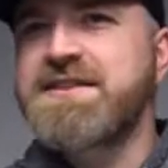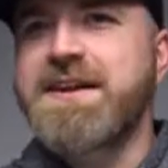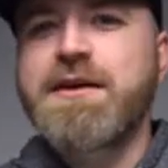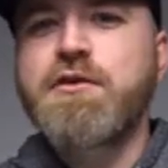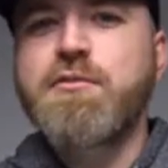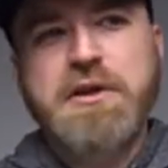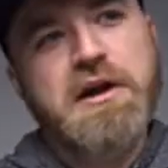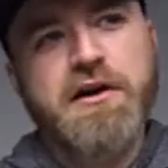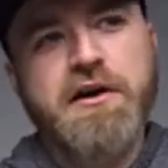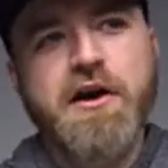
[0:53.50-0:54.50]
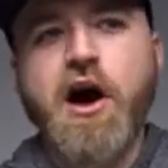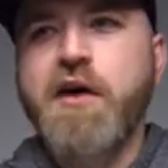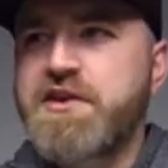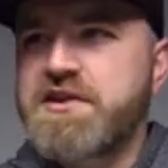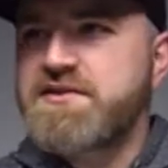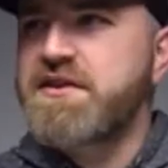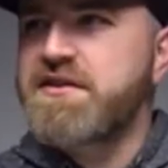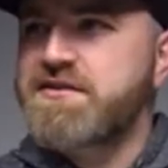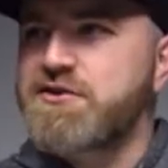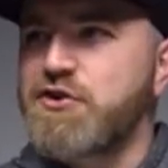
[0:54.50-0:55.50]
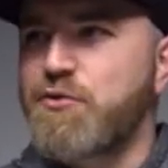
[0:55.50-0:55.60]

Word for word: an earplug. Obviously, there's no